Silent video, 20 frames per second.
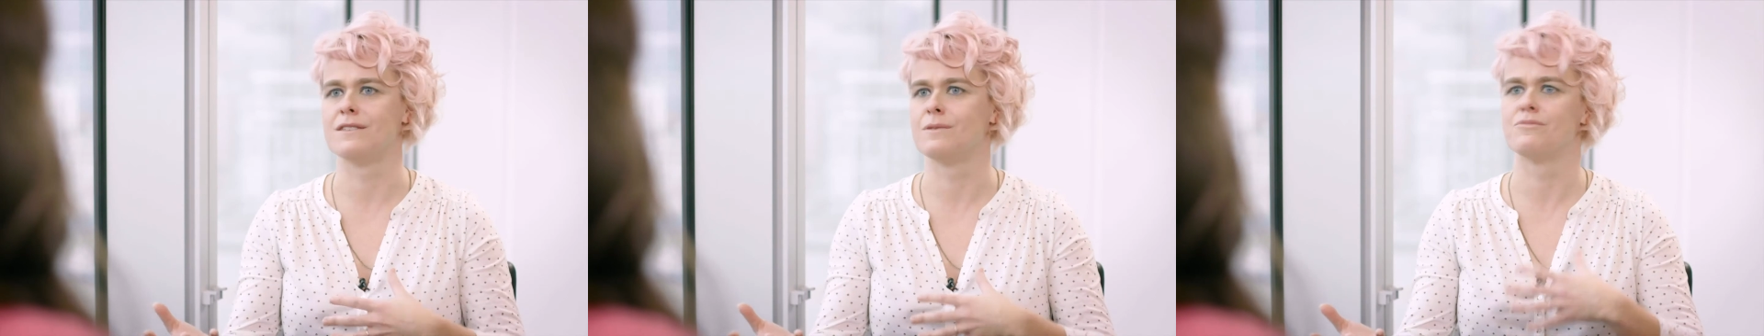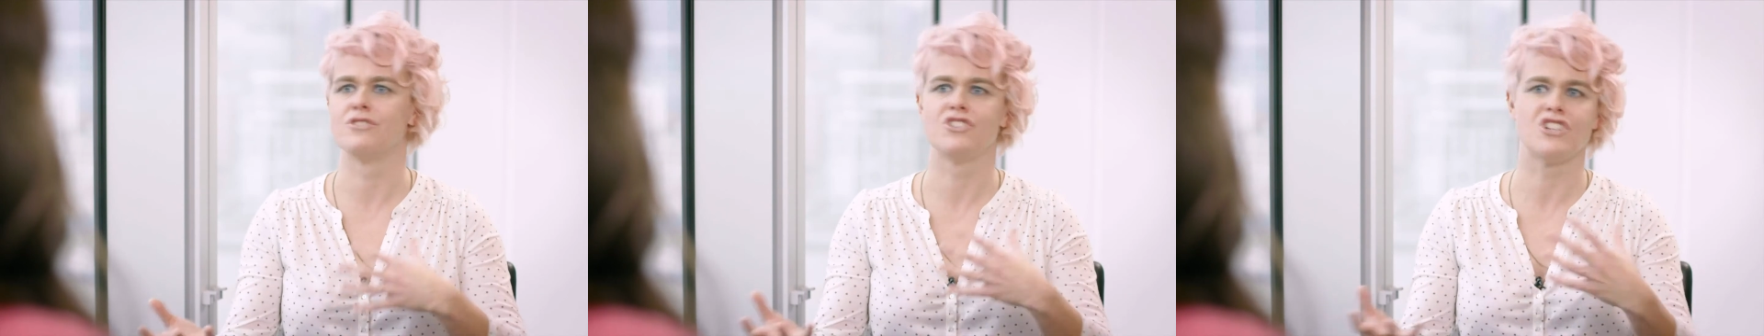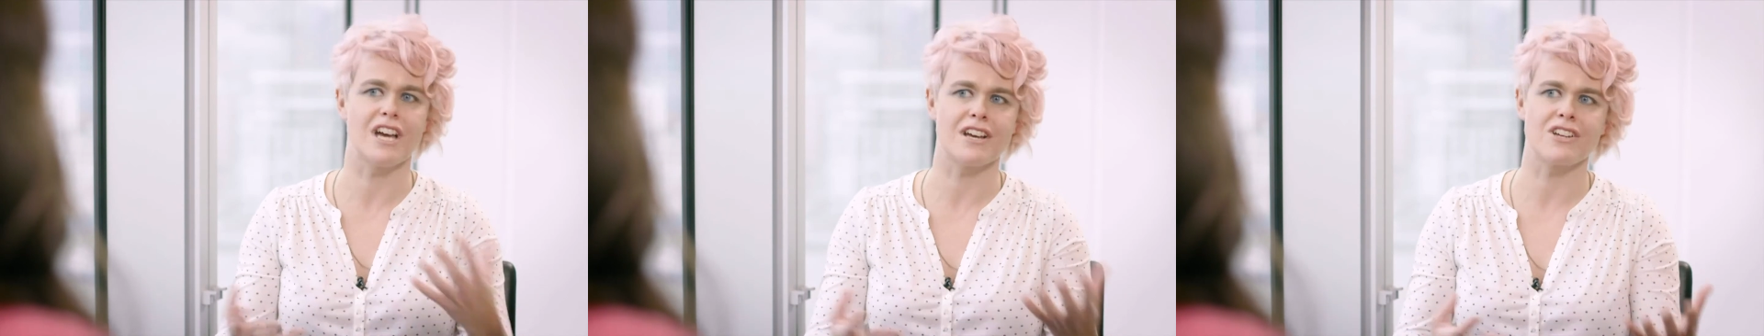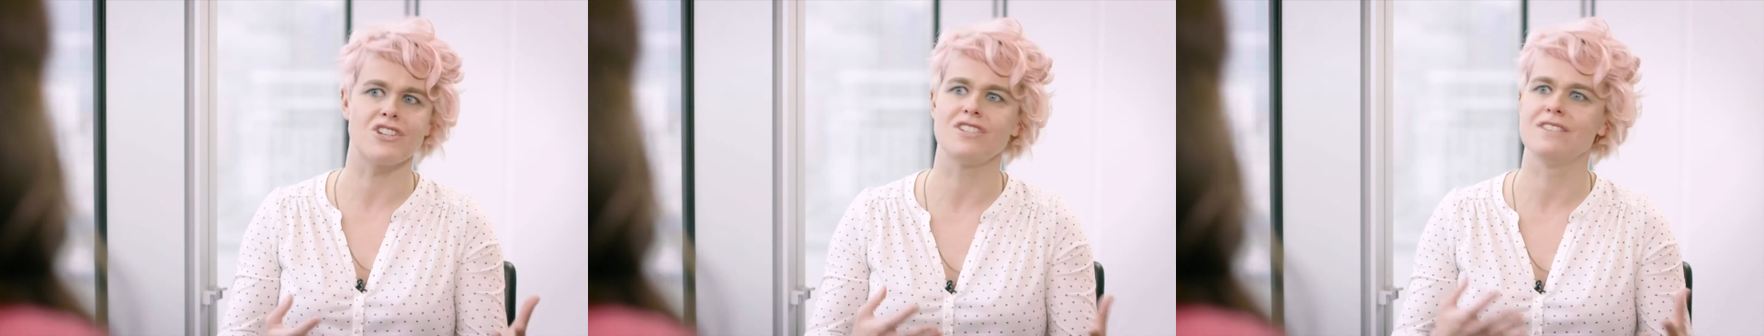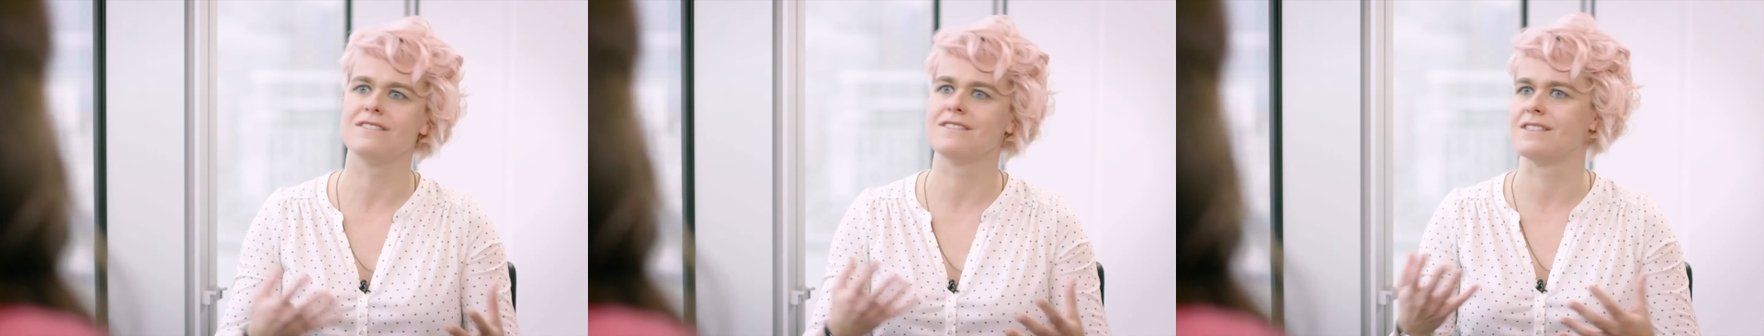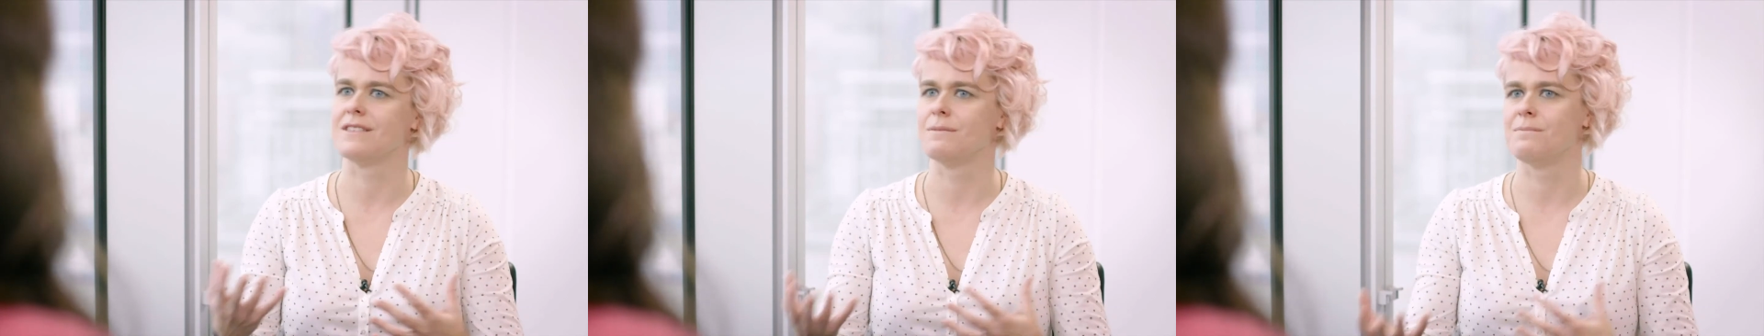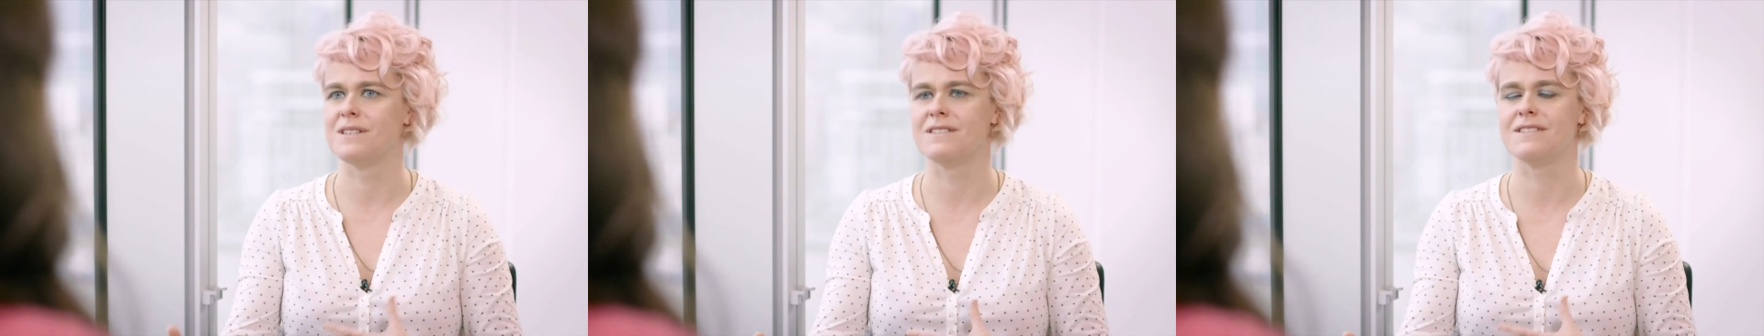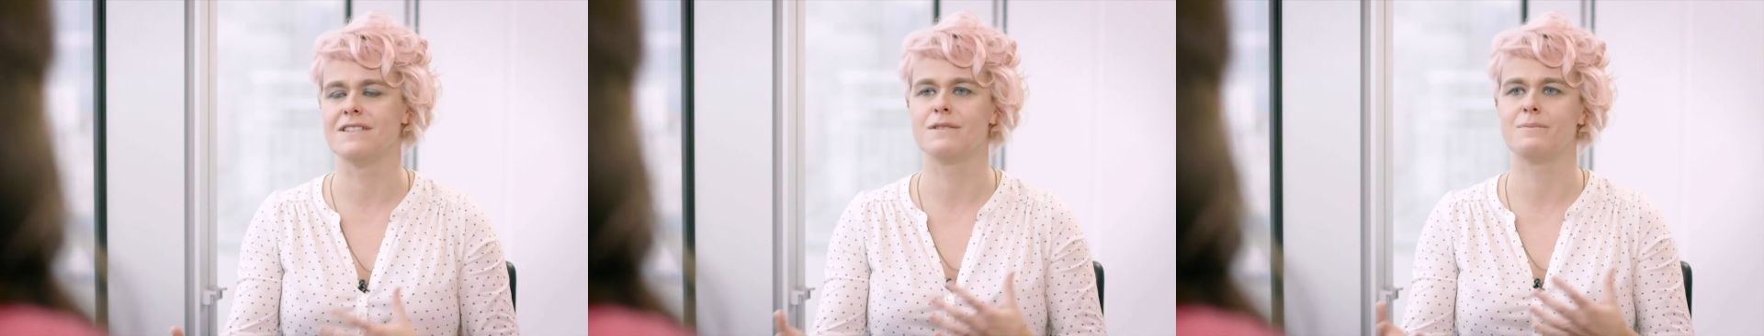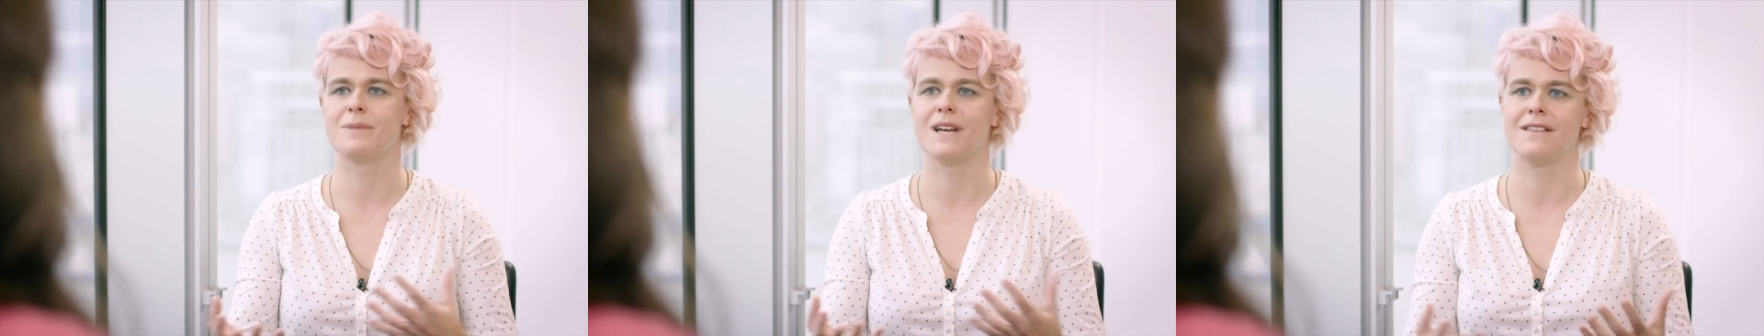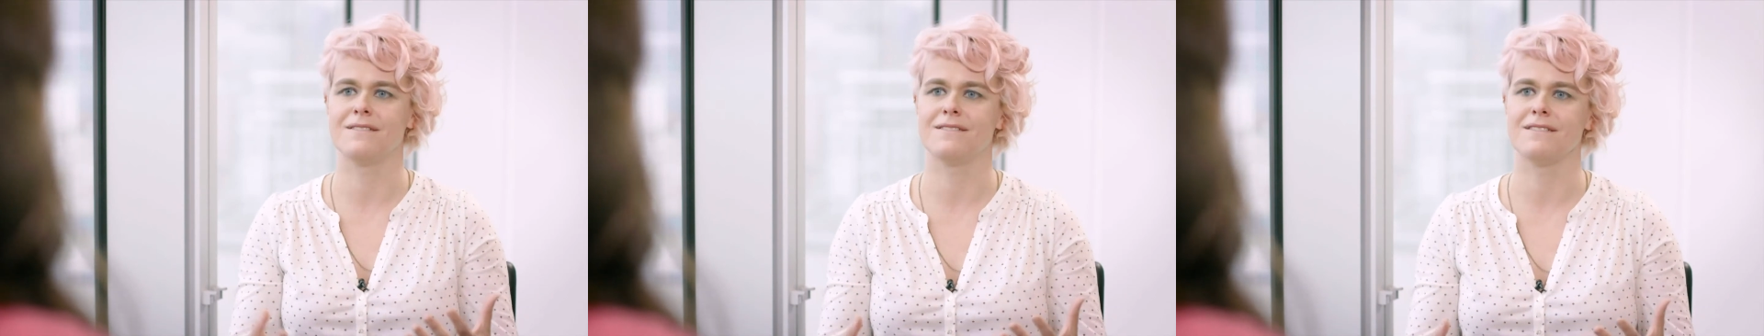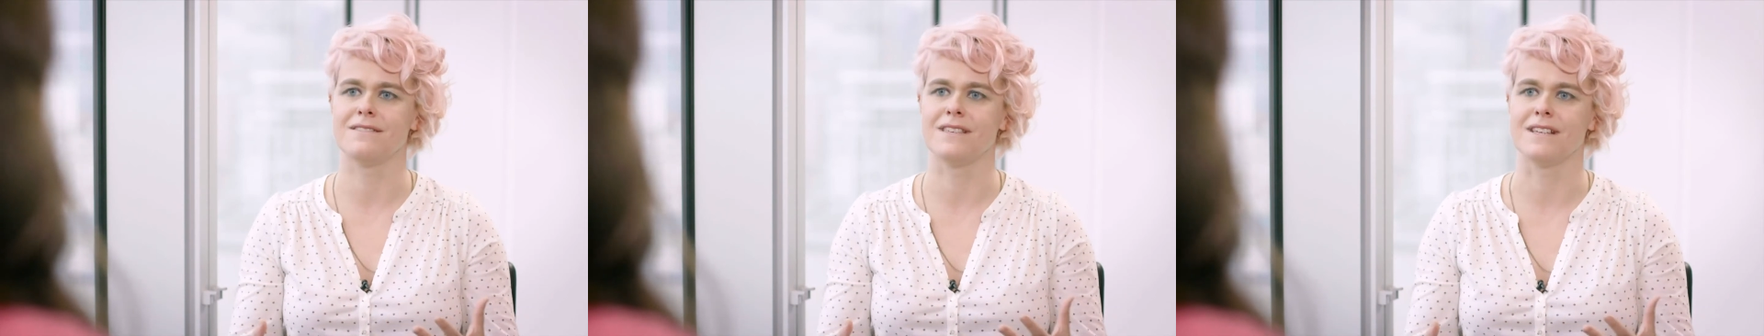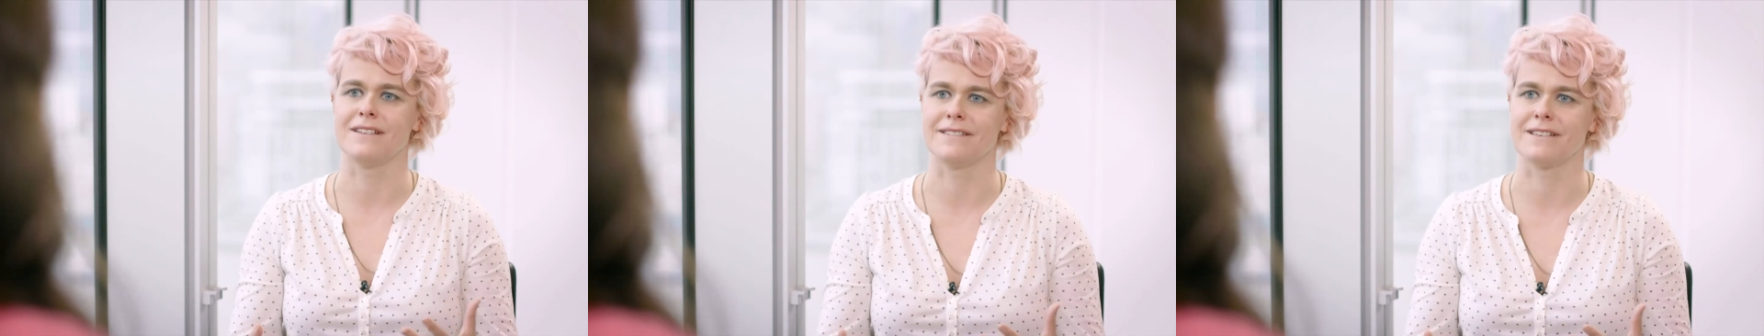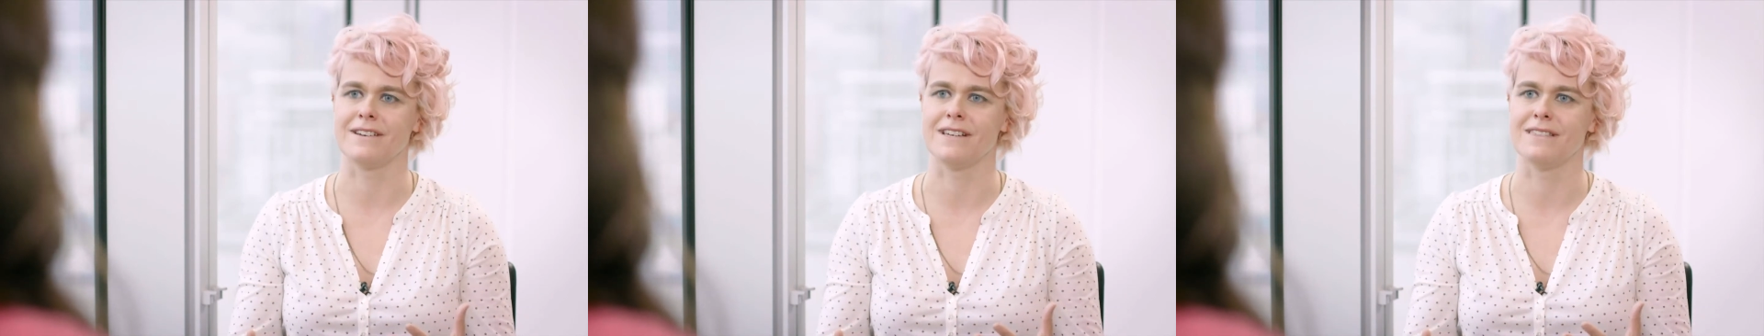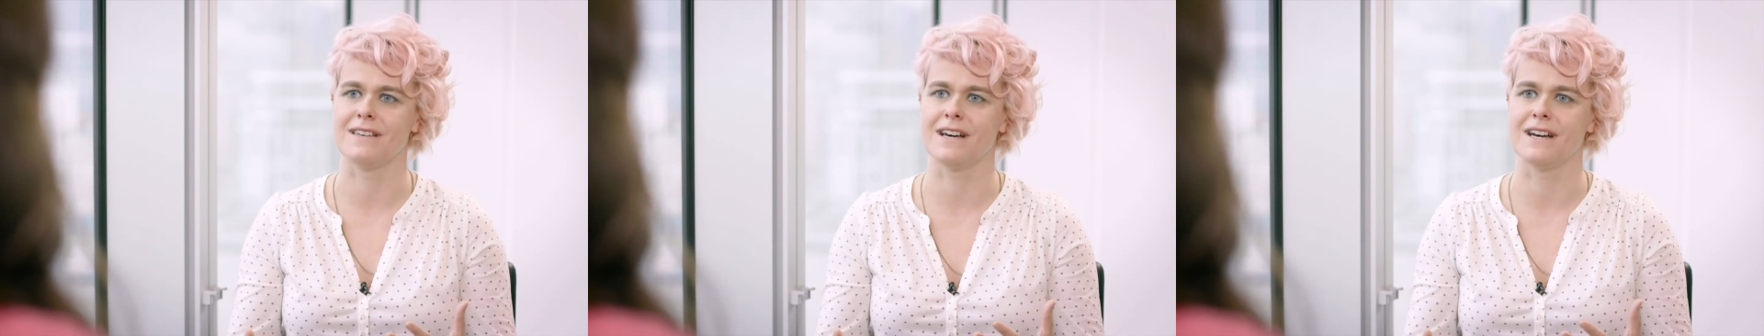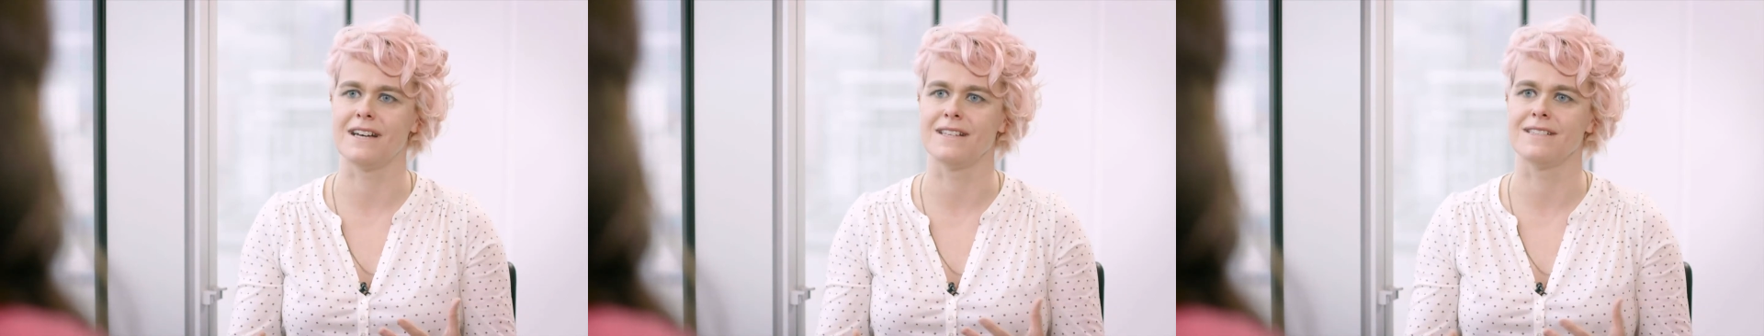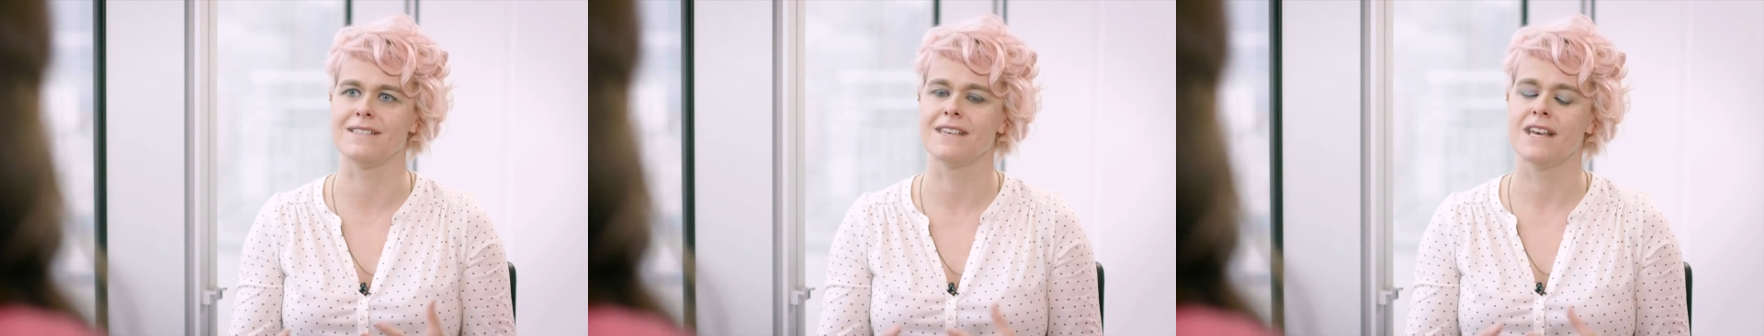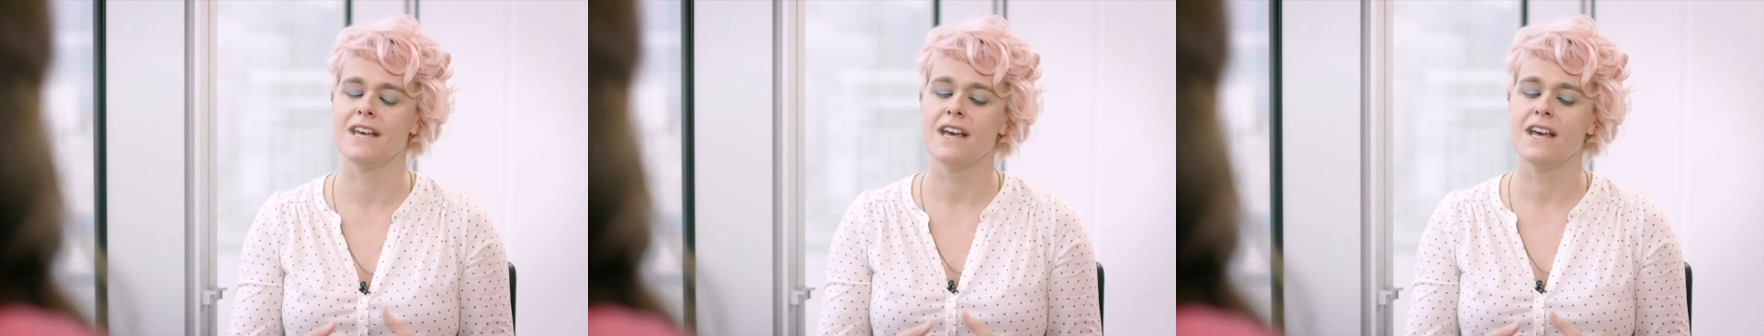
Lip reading: the projections and the business plans and things like that.